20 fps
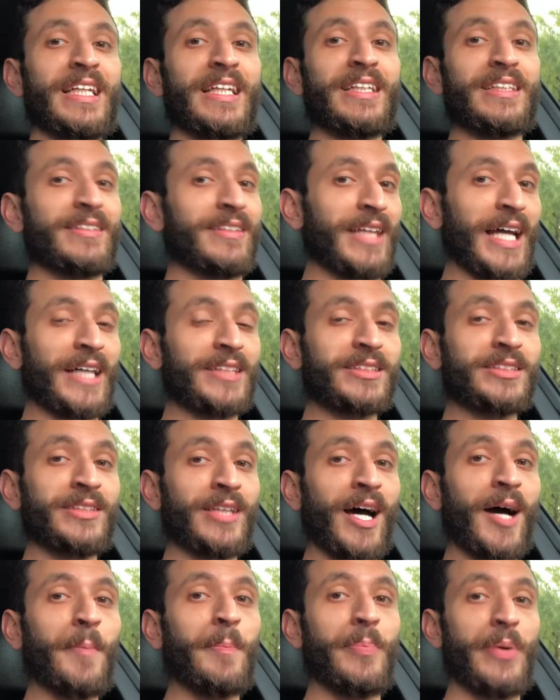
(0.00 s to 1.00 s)
That's
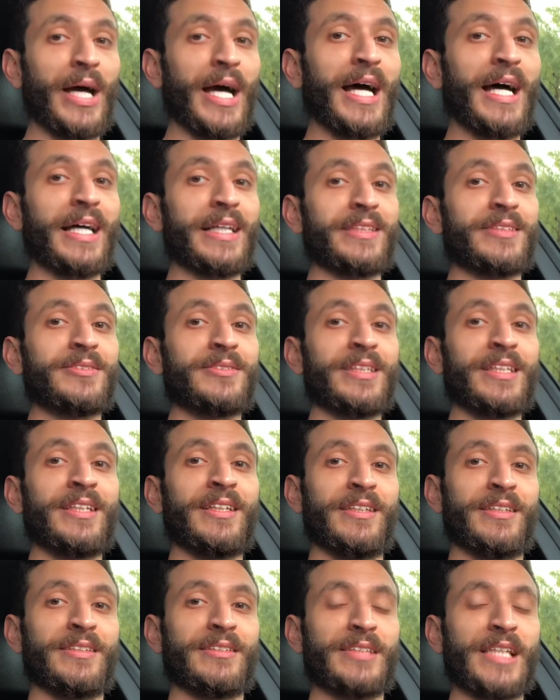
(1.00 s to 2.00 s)
not bad.
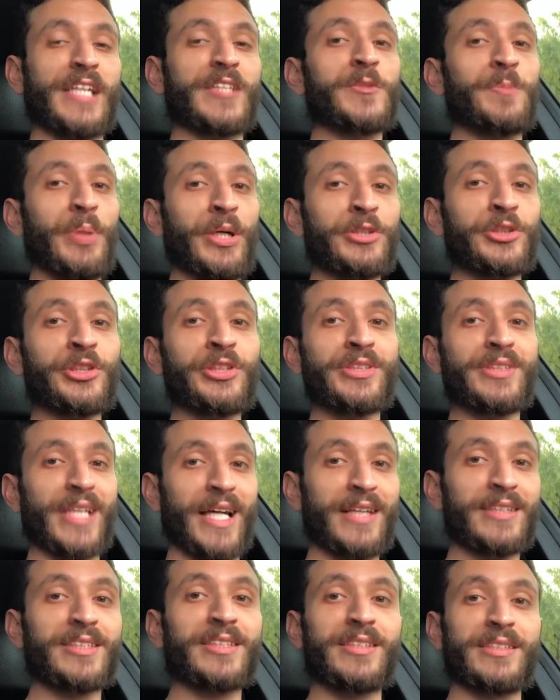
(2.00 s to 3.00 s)
That's pushing
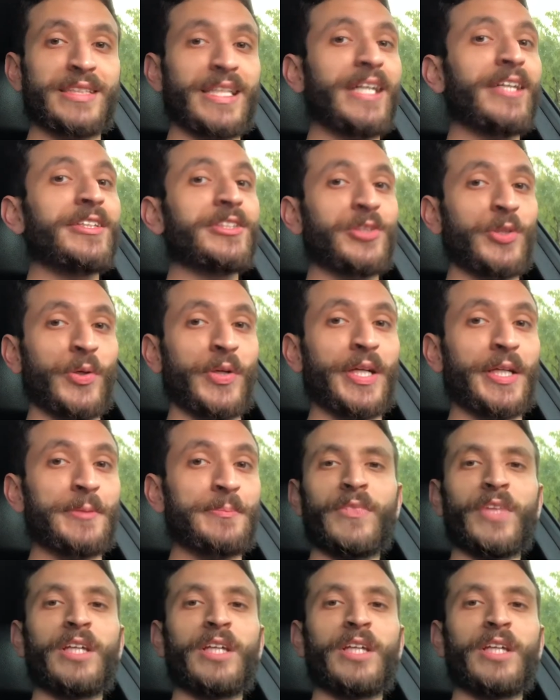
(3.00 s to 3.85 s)
Tesla territory.